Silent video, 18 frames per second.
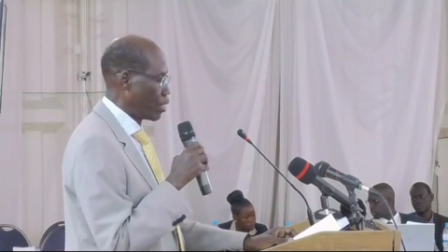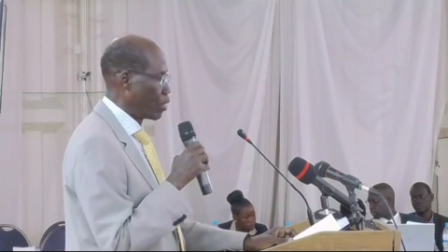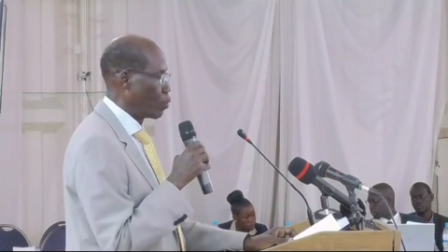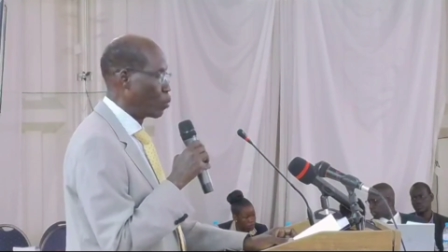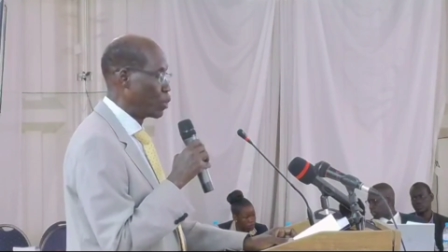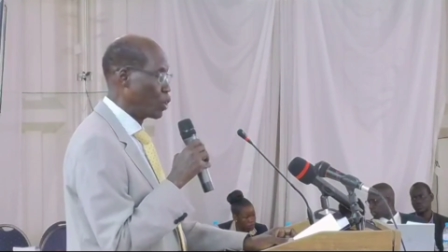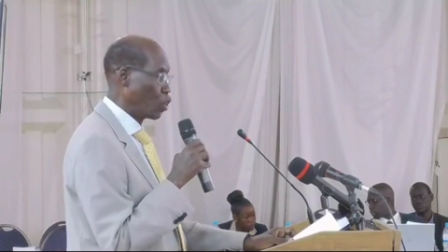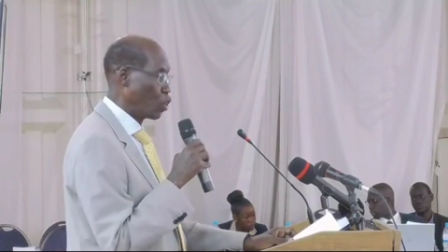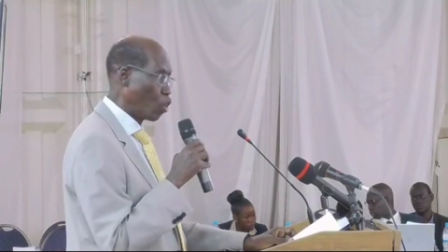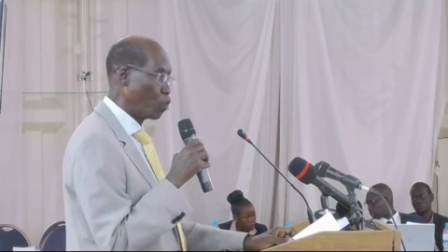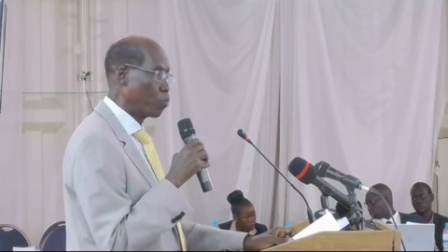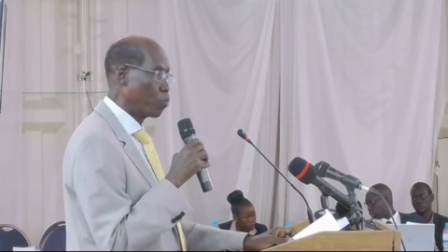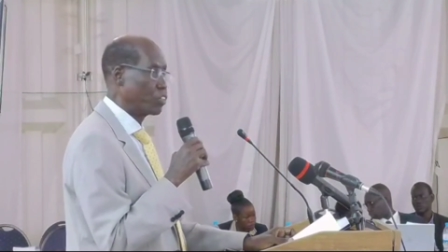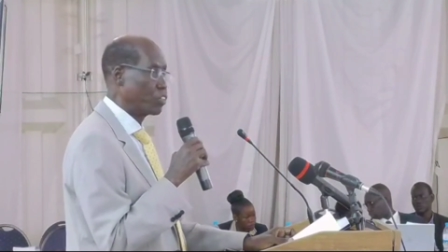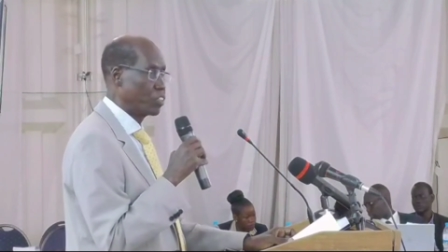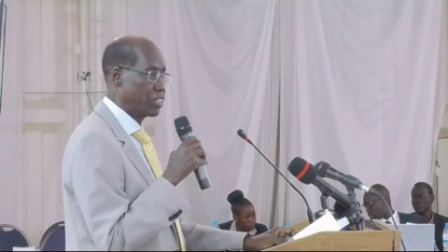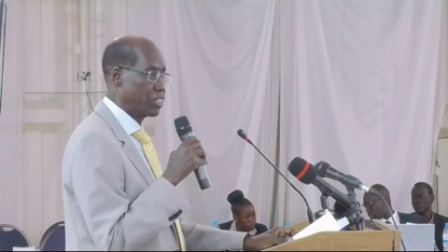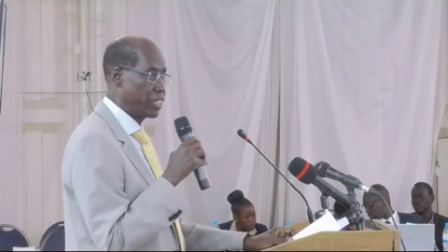we're
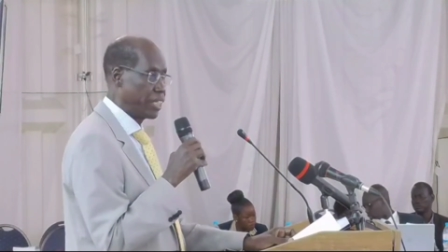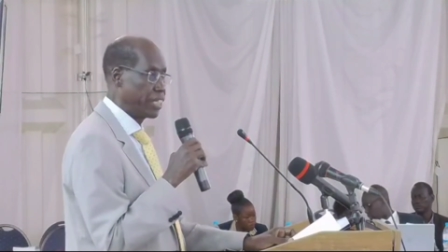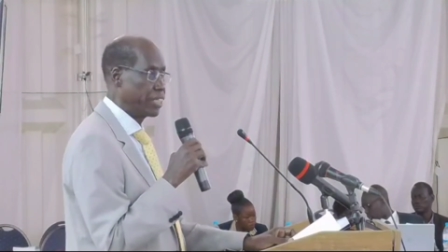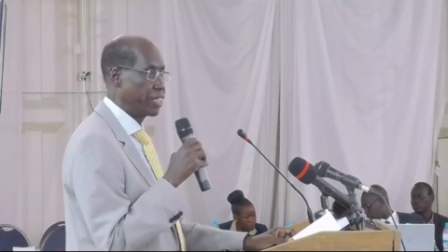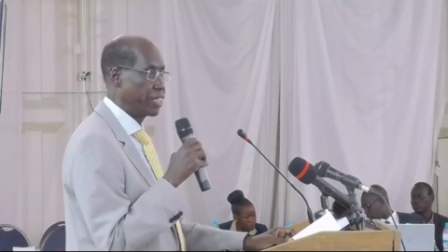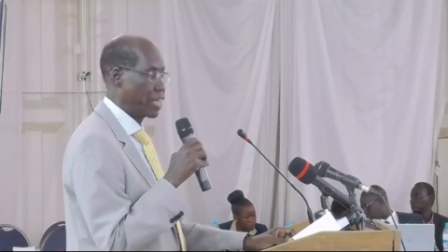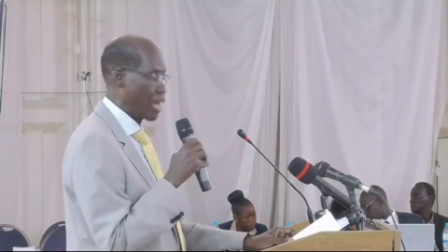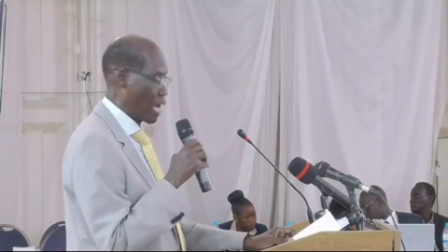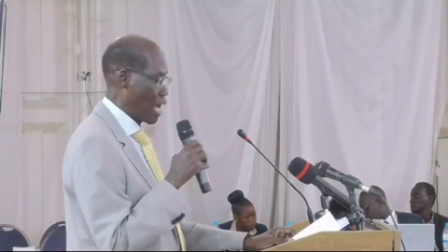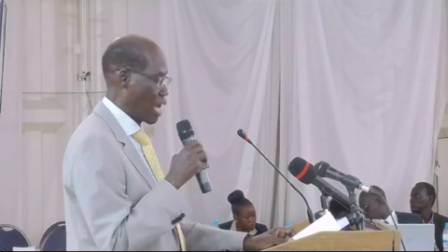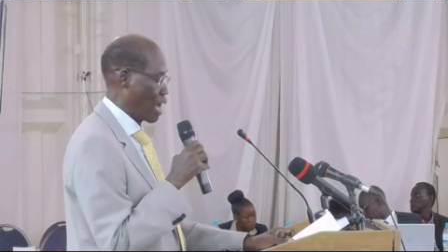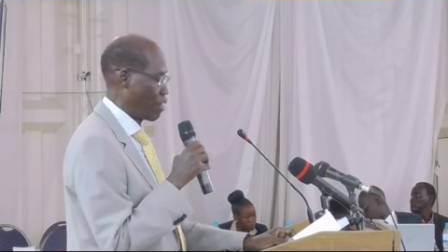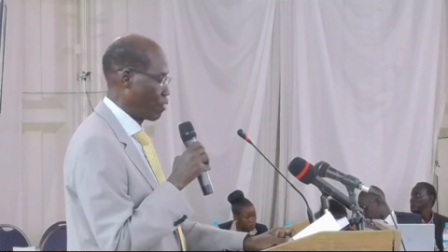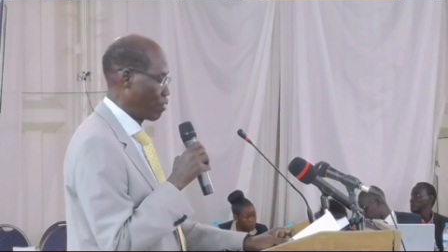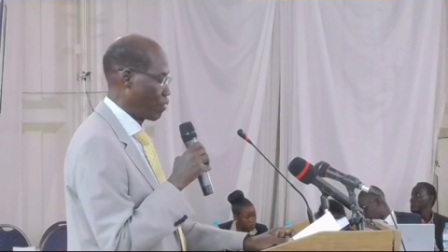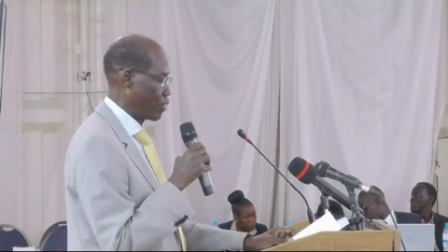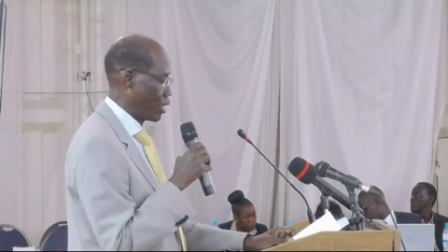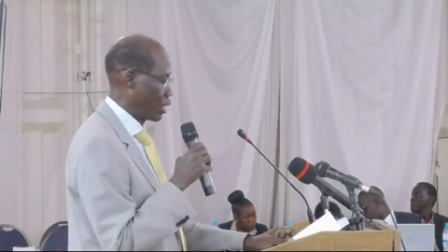almost attaining half
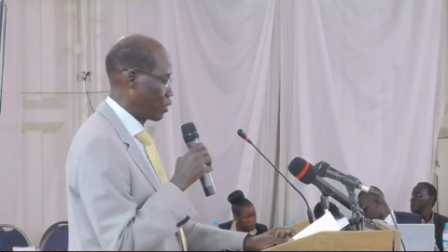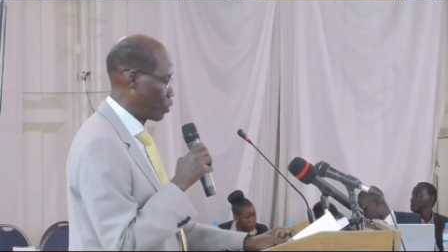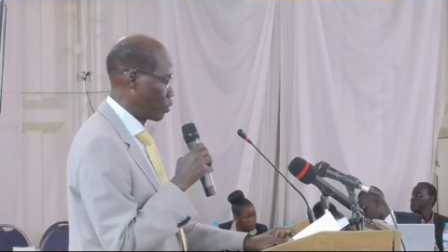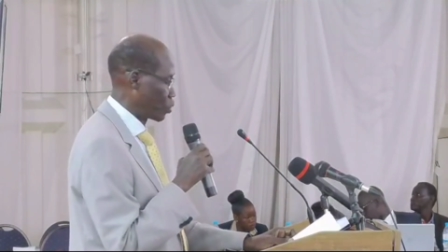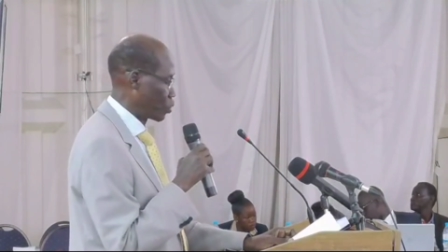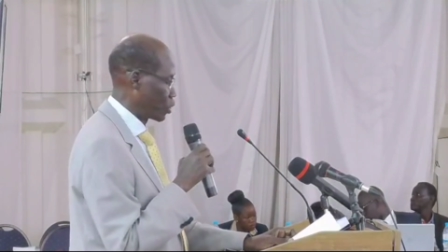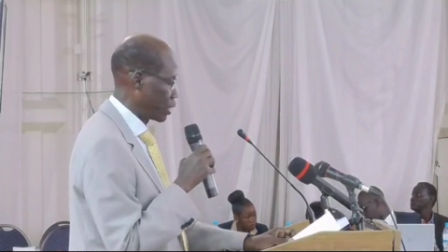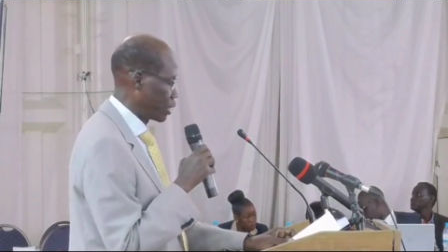of that already.